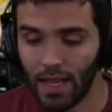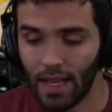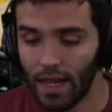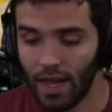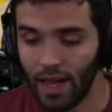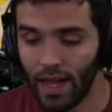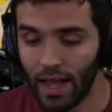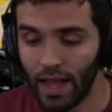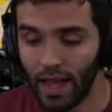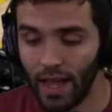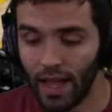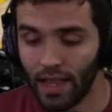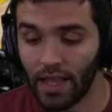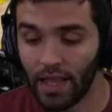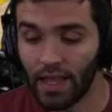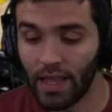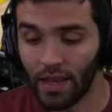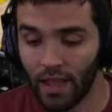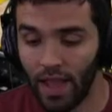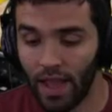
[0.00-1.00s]
and
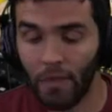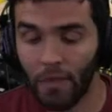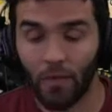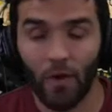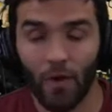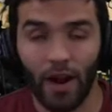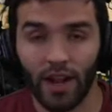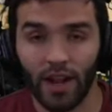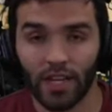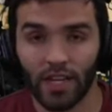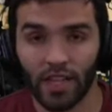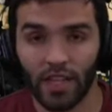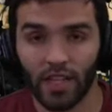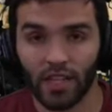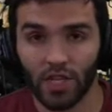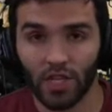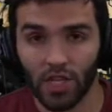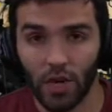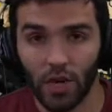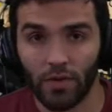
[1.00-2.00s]
then the MRI that
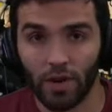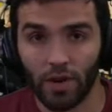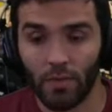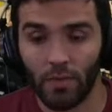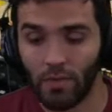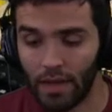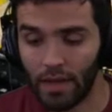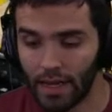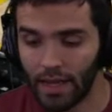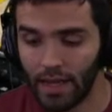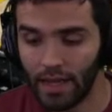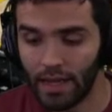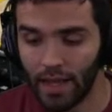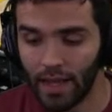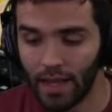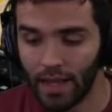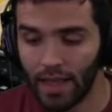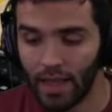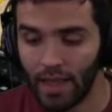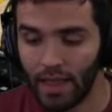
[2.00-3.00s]
showed on Monday night